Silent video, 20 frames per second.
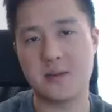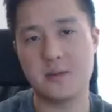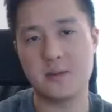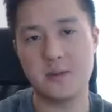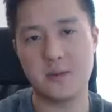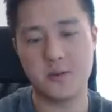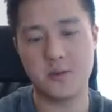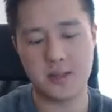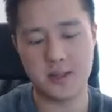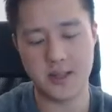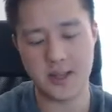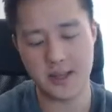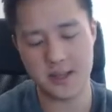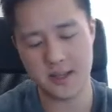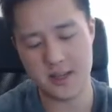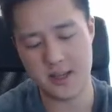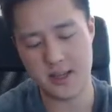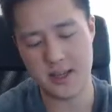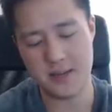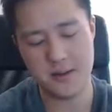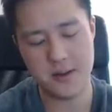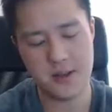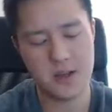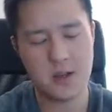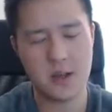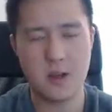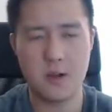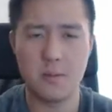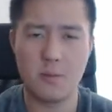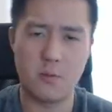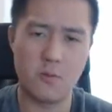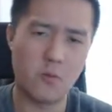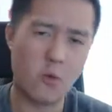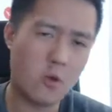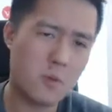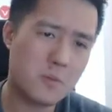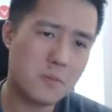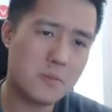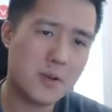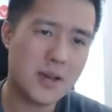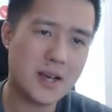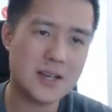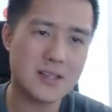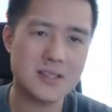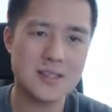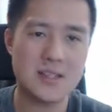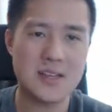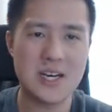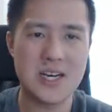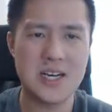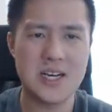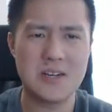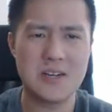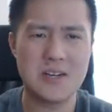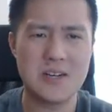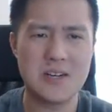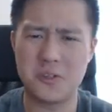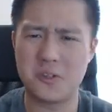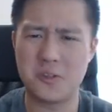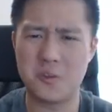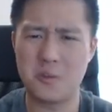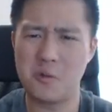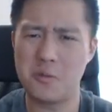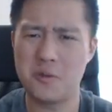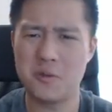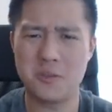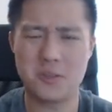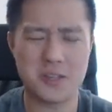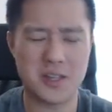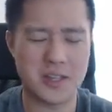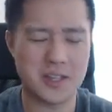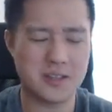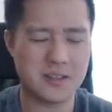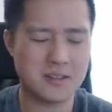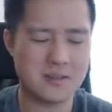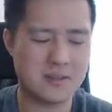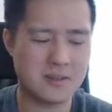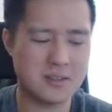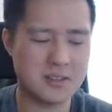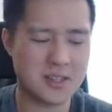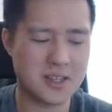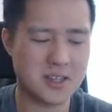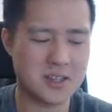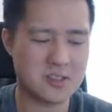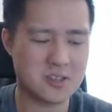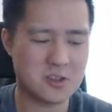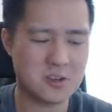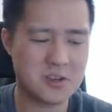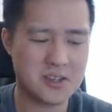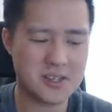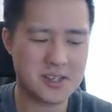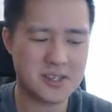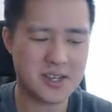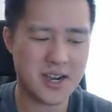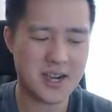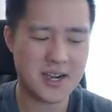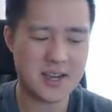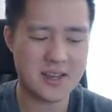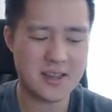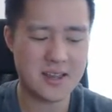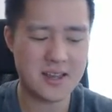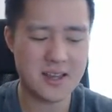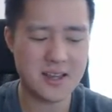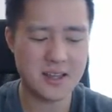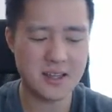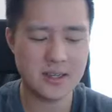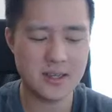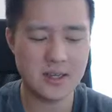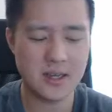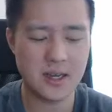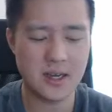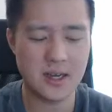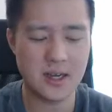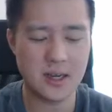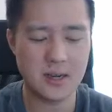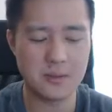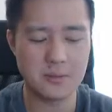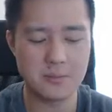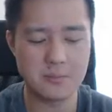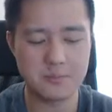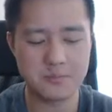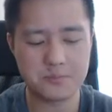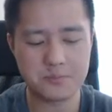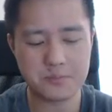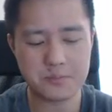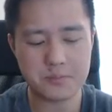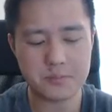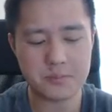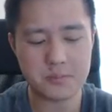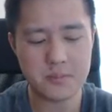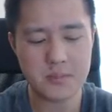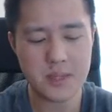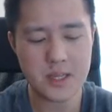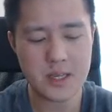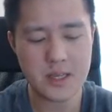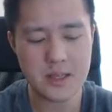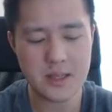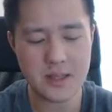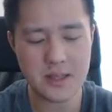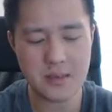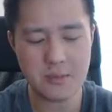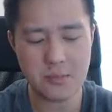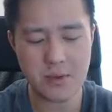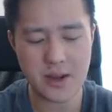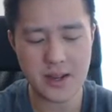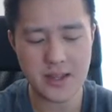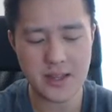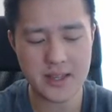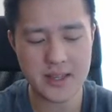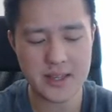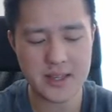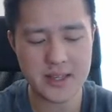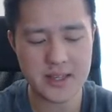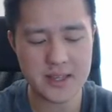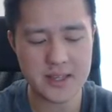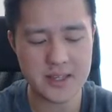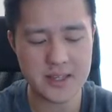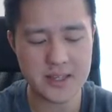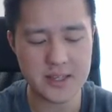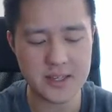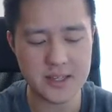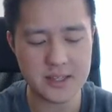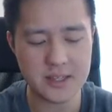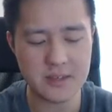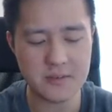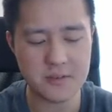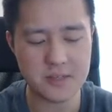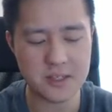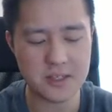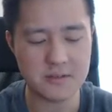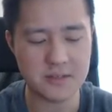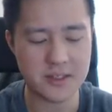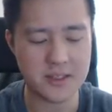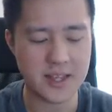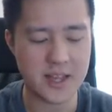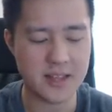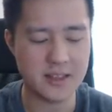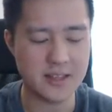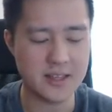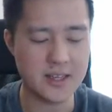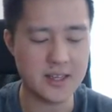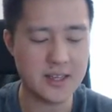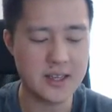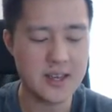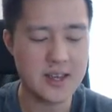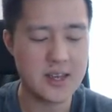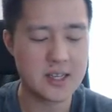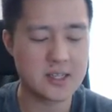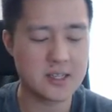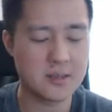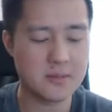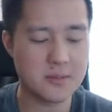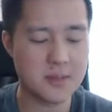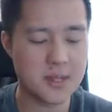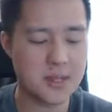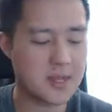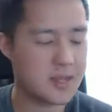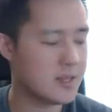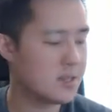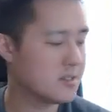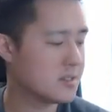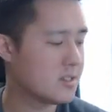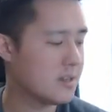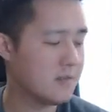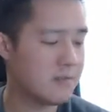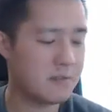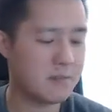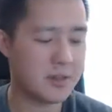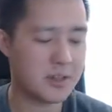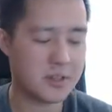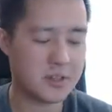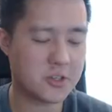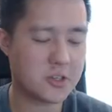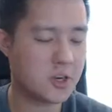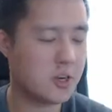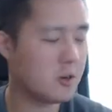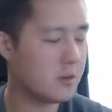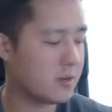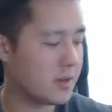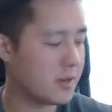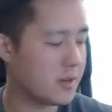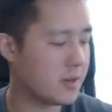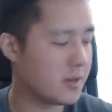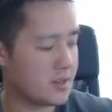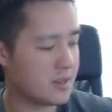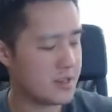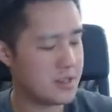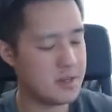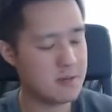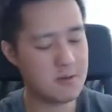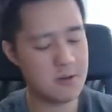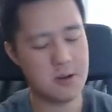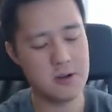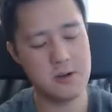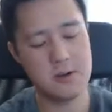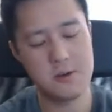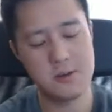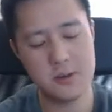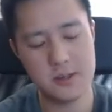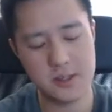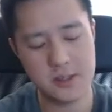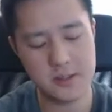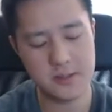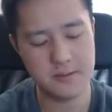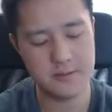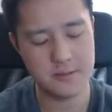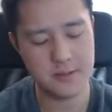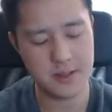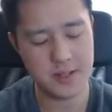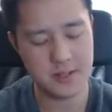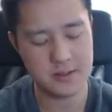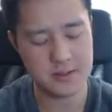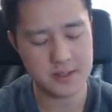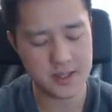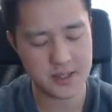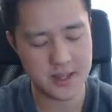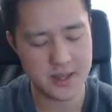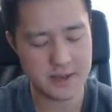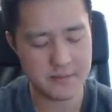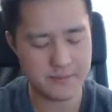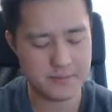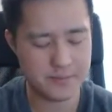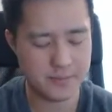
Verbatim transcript: between like the Performer Pal stuff, which is almost like it's like a circus kind of thing, um, the Prank Kids and different stuff like that, the some of the stuff from like the show, like the heroes, things like that.